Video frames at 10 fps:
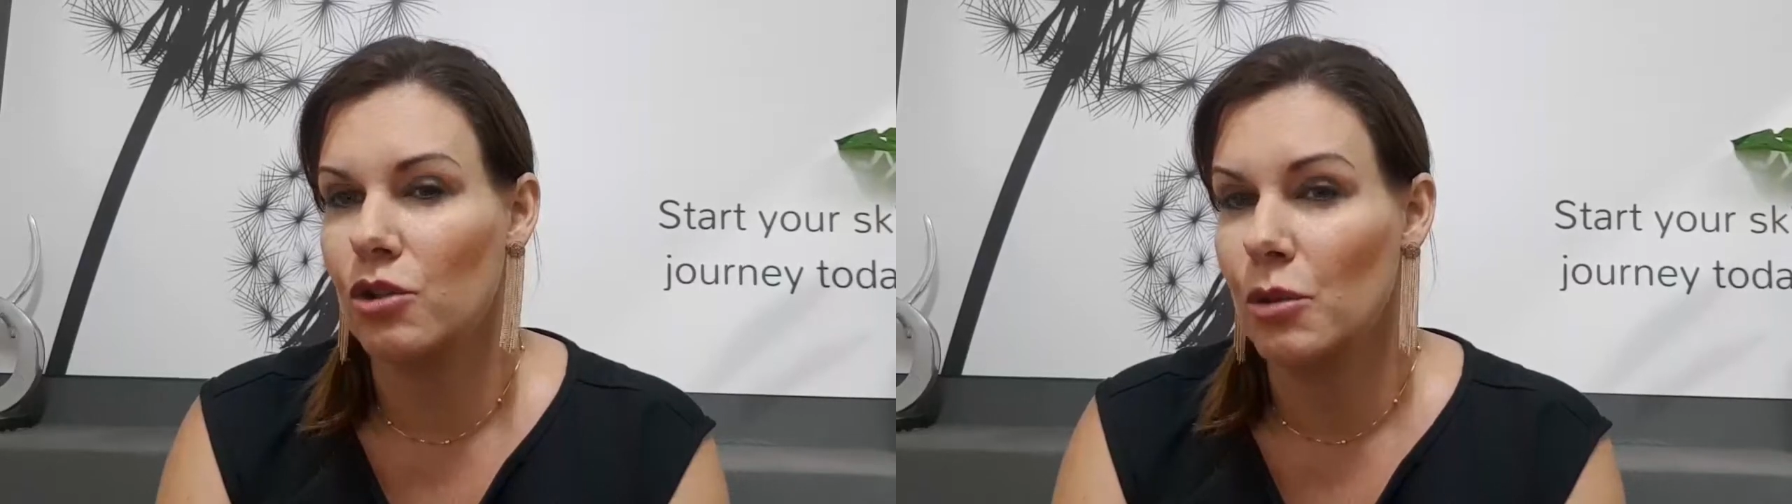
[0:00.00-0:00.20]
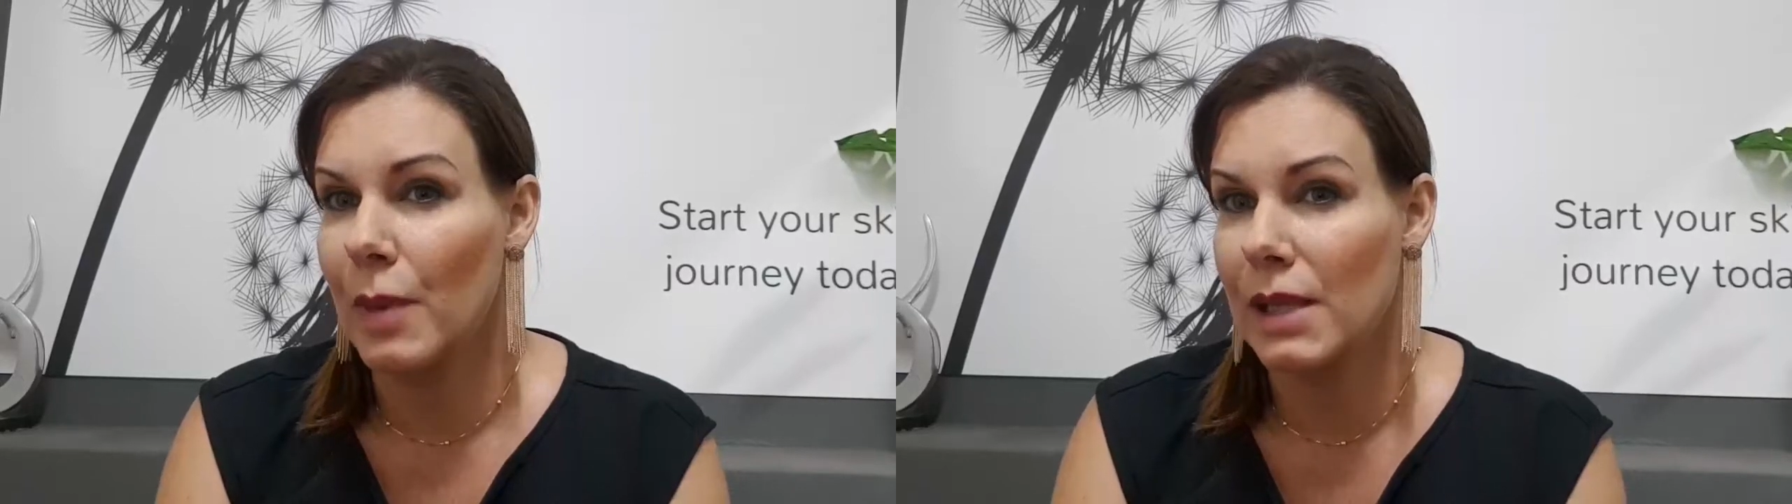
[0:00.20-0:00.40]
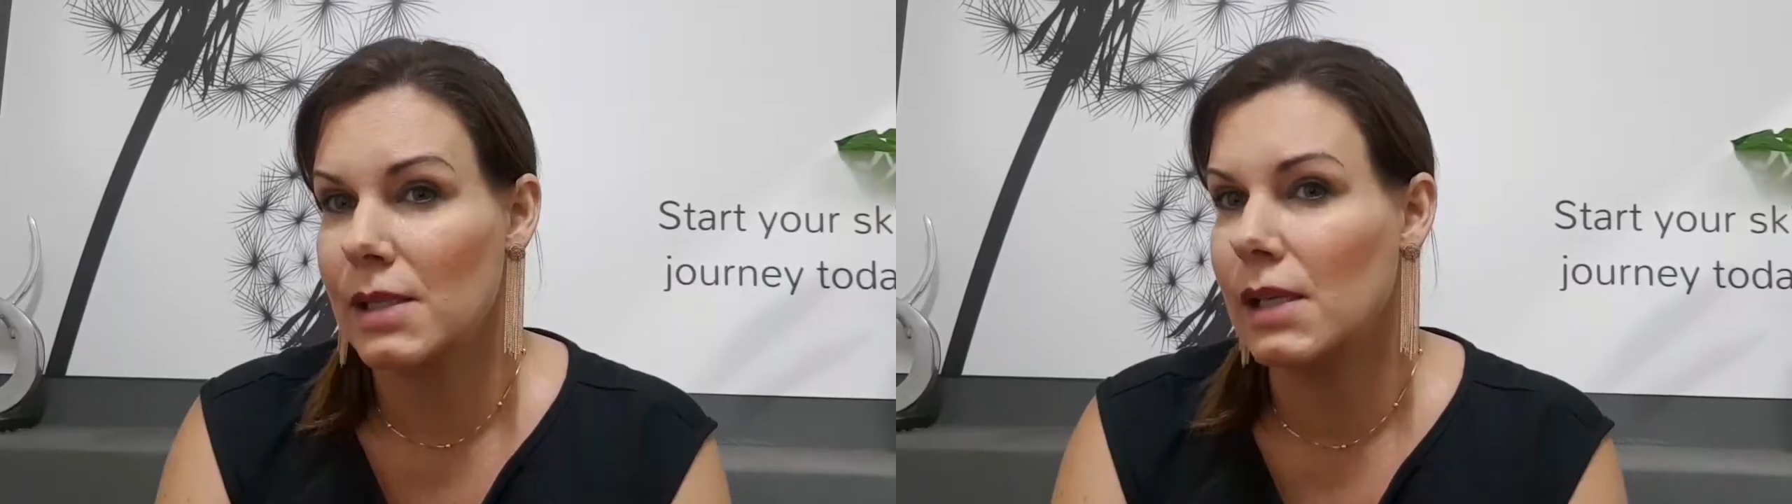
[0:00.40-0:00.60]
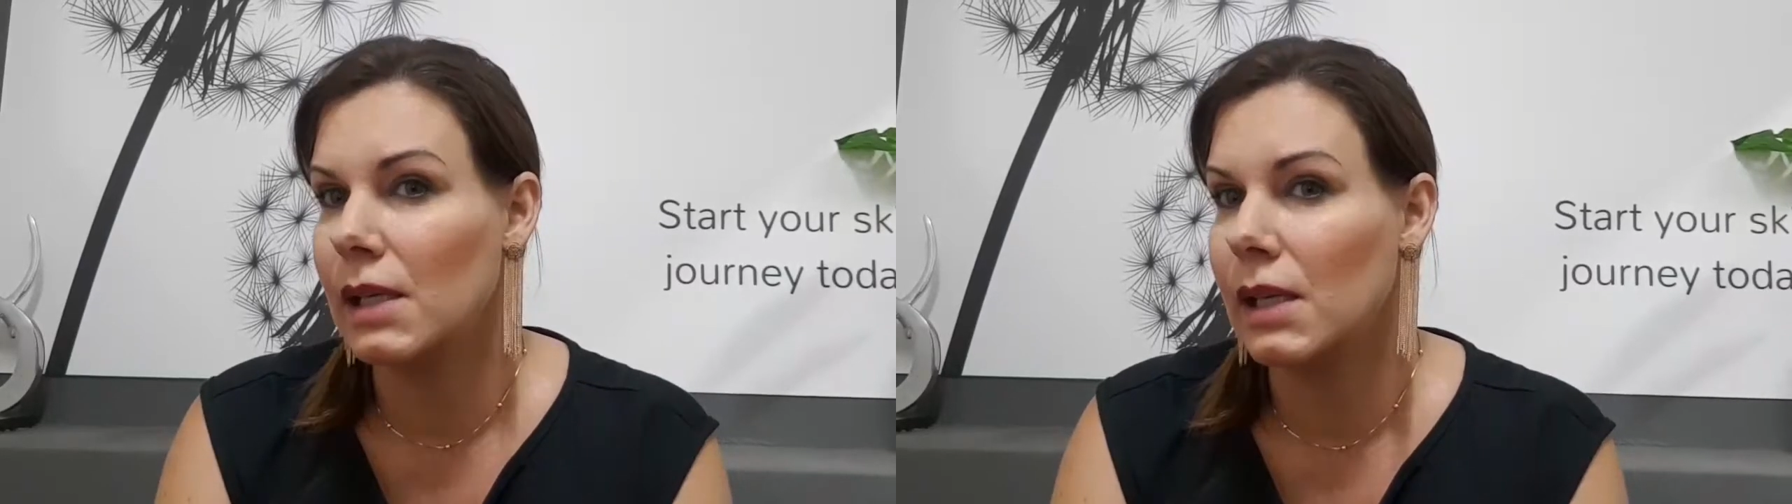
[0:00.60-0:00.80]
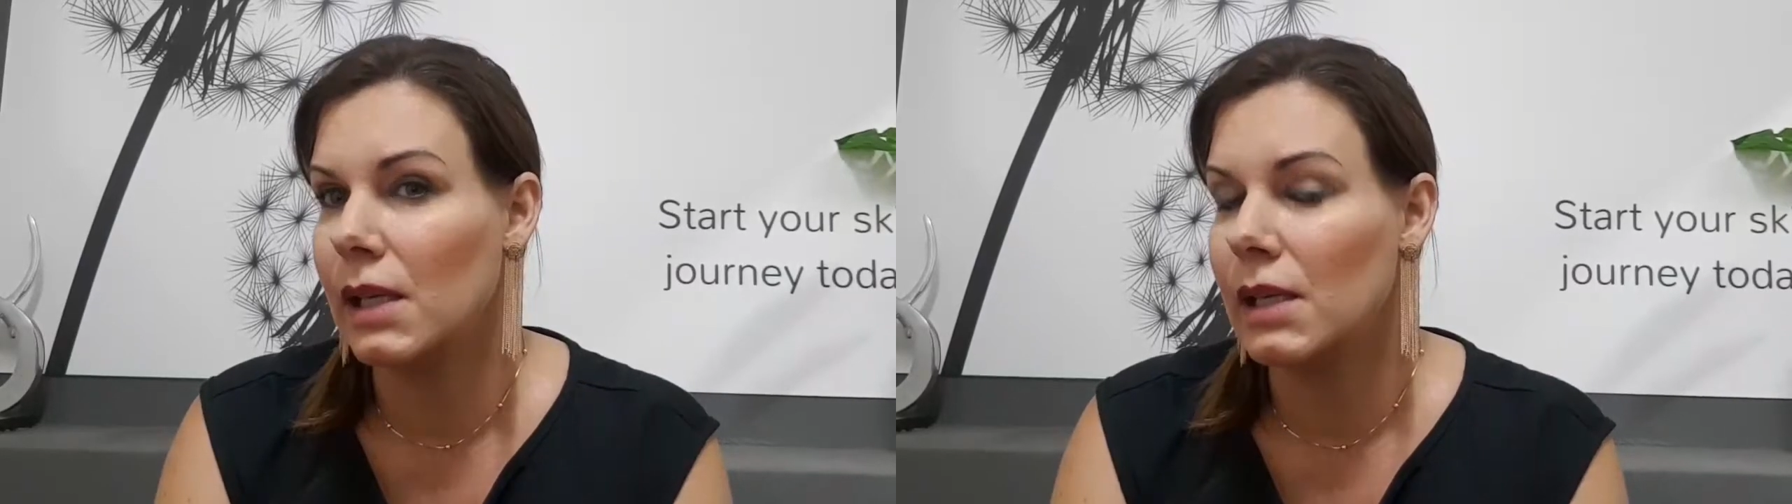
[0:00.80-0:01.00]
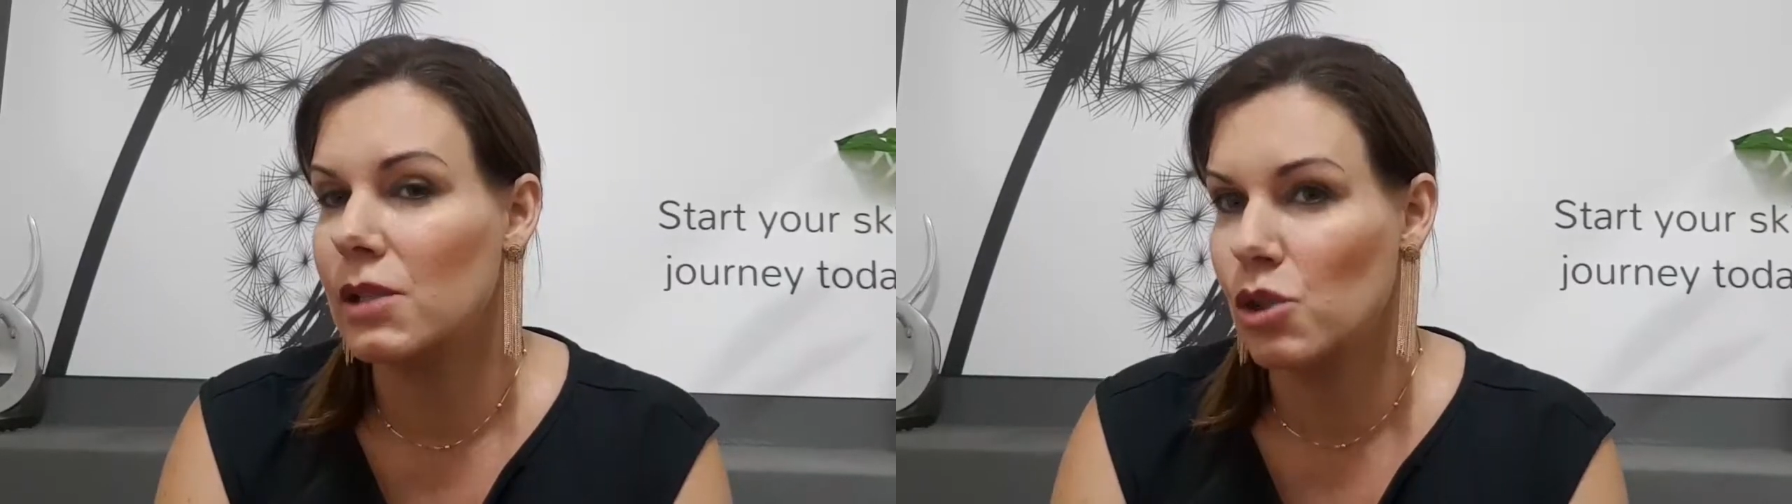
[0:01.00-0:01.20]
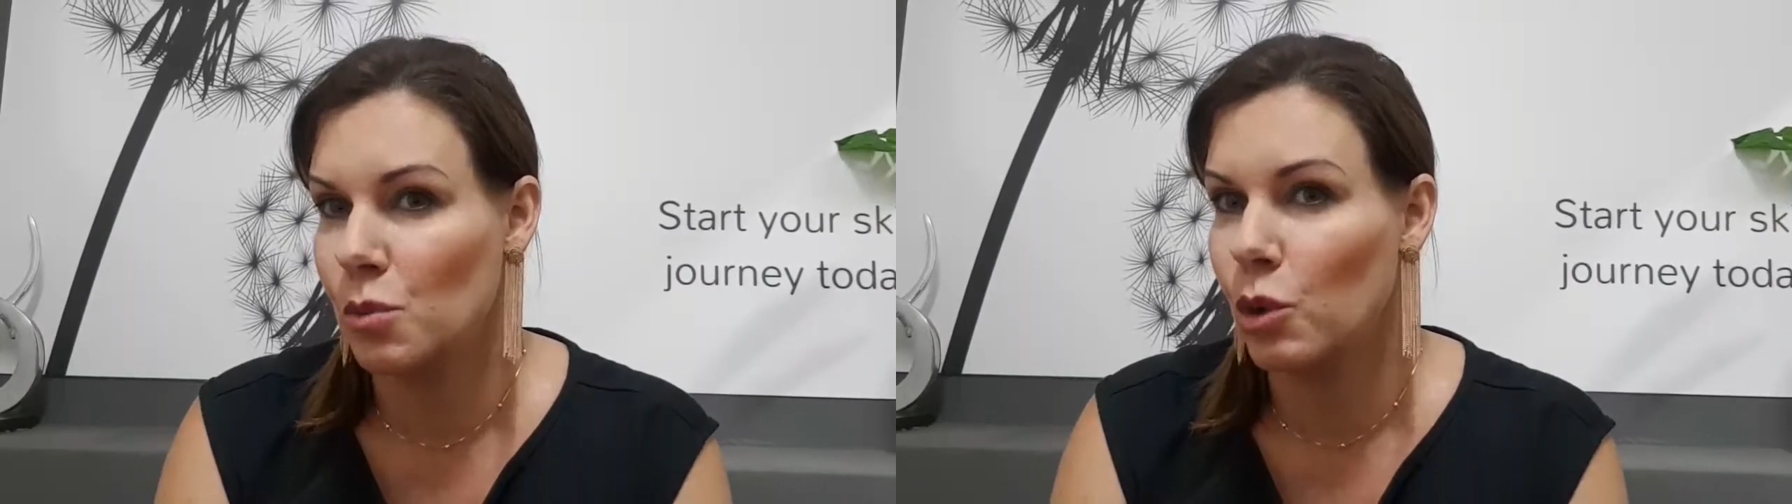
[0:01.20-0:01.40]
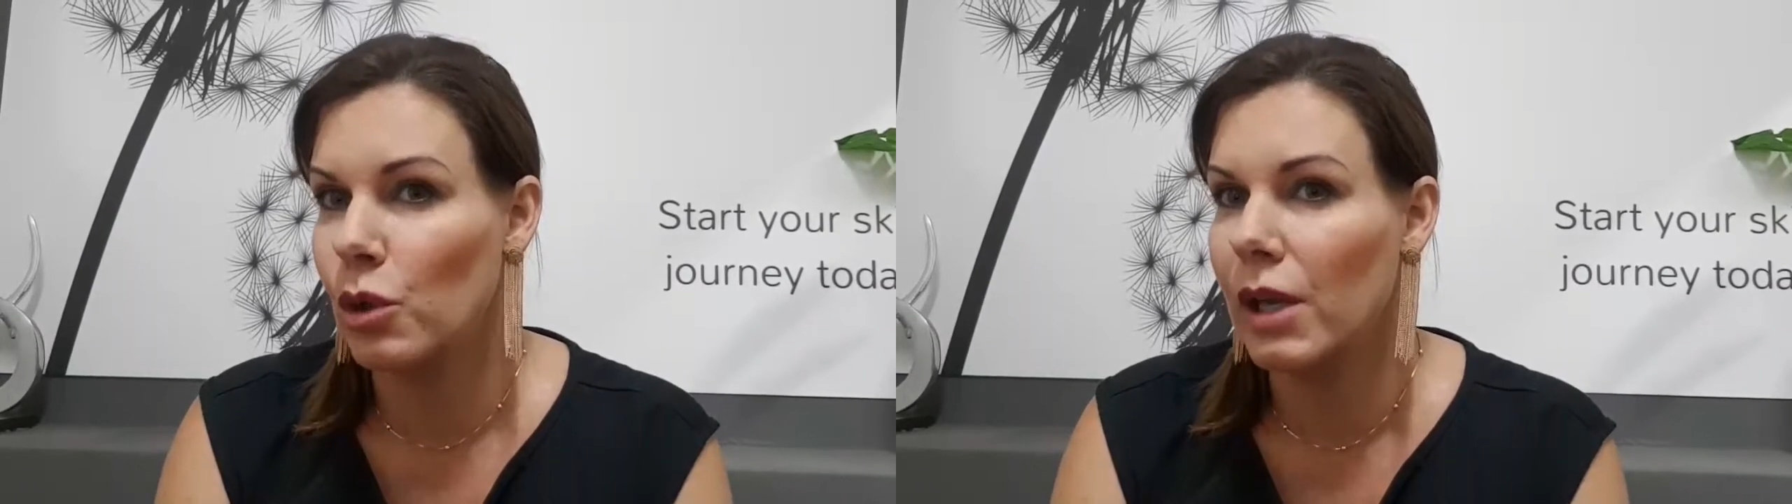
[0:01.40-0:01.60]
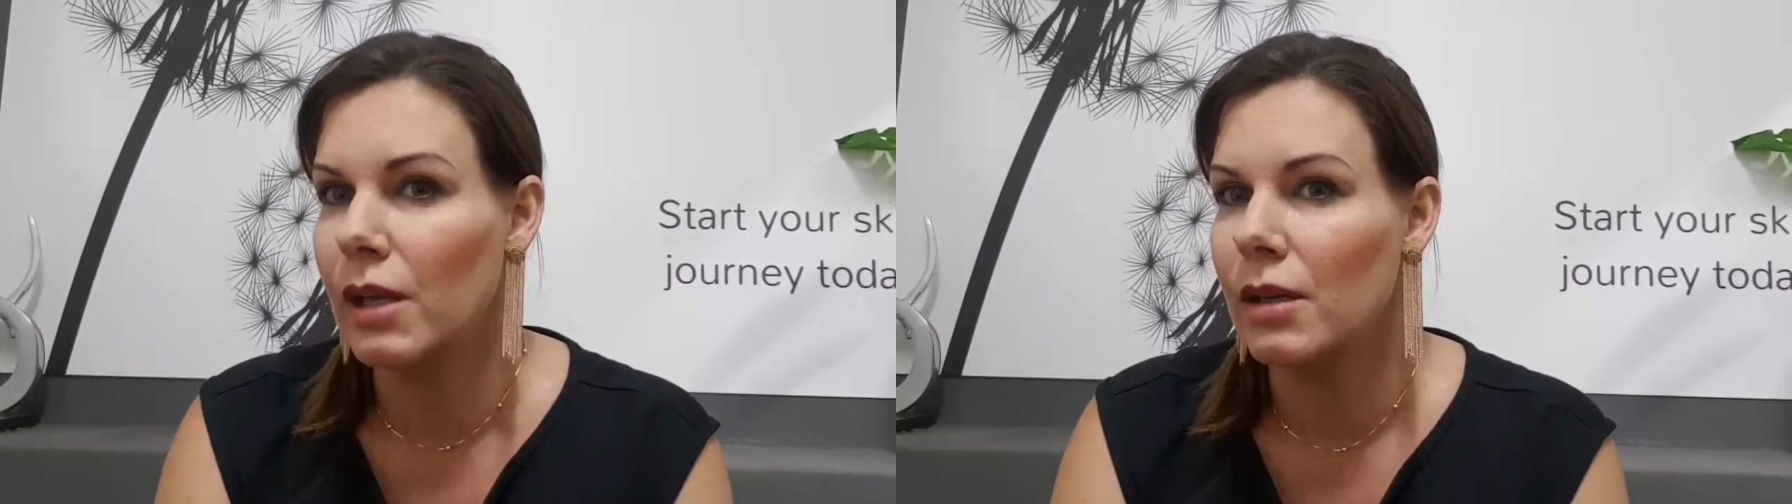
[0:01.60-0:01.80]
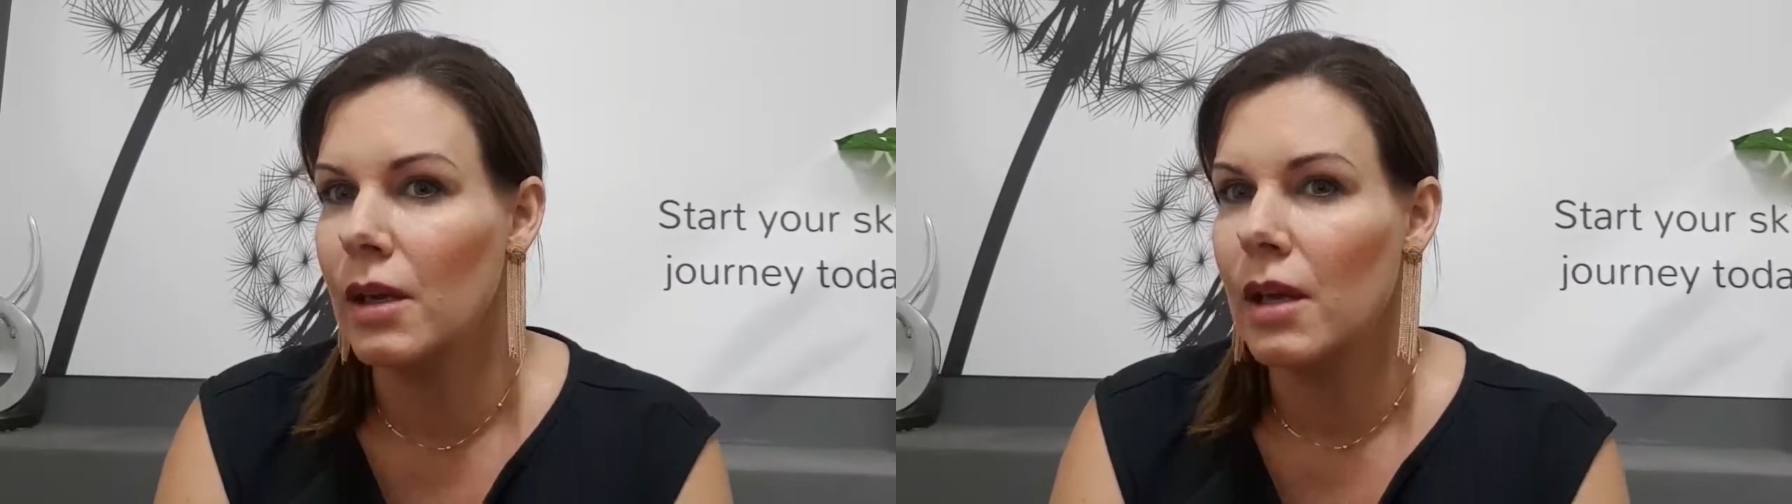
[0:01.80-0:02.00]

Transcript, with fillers: dramatically smoother.